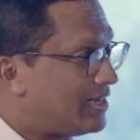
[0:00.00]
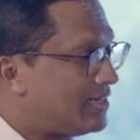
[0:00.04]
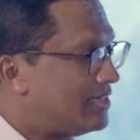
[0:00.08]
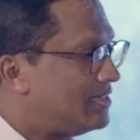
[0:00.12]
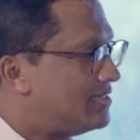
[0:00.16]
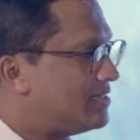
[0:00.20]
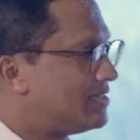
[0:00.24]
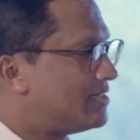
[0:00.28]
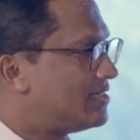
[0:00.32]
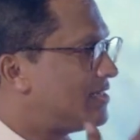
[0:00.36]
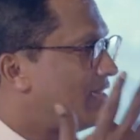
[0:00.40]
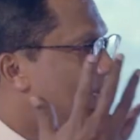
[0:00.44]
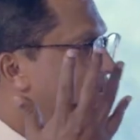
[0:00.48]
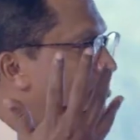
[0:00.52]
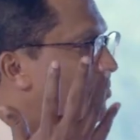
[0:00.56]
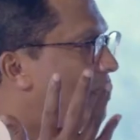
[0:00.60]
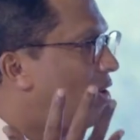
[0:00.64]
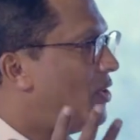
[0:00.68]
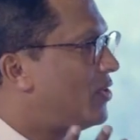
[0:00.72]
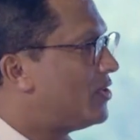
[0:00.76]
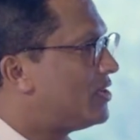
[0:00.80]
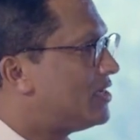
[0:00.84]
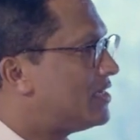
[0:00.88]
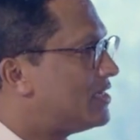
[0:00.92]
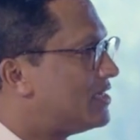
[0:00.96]
is
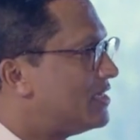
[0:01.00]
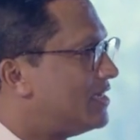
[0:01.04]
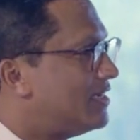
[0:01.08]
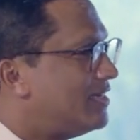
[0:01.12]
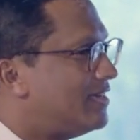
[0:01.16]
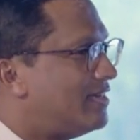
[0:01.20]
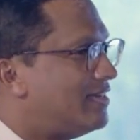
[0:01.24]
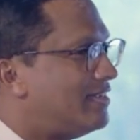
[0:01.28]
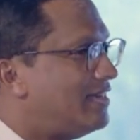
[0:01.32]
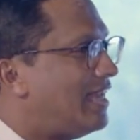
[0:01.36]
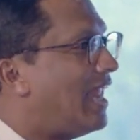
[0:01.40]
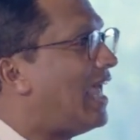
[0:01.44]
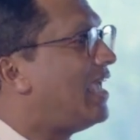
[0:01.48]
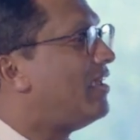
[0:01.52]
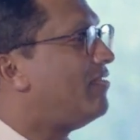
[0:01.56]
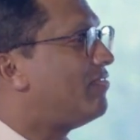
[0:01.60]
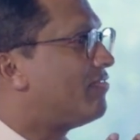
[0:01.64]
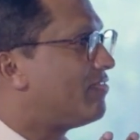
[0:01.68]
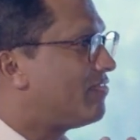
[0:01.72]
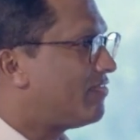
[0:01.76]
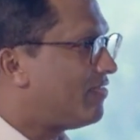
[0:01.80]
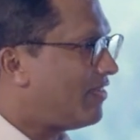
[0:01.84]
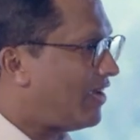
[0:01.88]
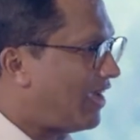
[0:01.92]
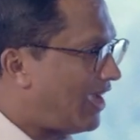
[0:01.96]
about
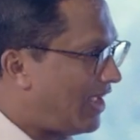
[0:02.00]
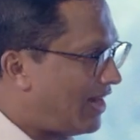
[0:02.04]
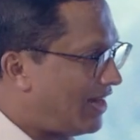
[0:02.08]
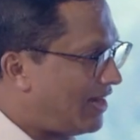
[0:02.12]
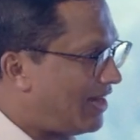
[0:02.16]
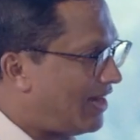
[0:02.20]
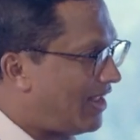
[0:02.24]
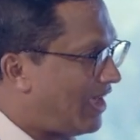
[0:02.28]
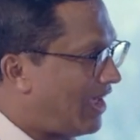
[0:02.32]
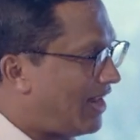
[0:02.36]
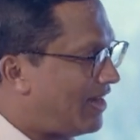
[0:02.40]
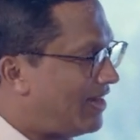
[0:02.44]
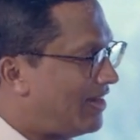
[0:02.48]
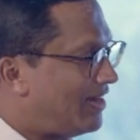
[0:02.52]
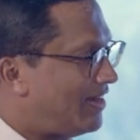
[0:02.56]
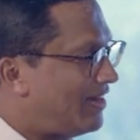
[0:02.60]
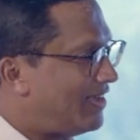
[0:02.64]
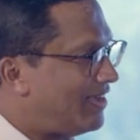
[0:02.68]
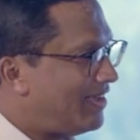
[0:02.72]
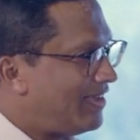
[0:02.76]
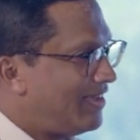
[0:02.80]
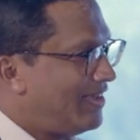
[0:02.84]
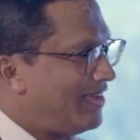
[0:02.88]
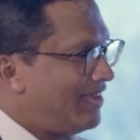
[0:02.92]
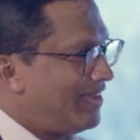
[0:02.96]
life and
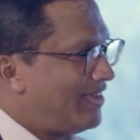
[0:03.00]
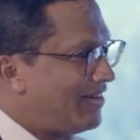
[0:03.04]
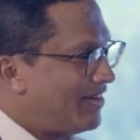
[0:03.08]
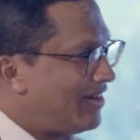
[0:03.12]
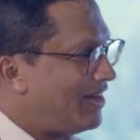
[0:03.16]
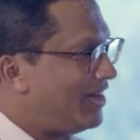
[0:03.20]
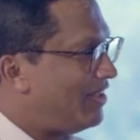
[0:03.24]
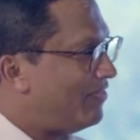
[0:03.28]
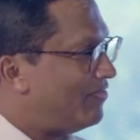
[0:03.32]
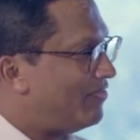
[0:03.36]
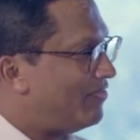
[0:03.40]
really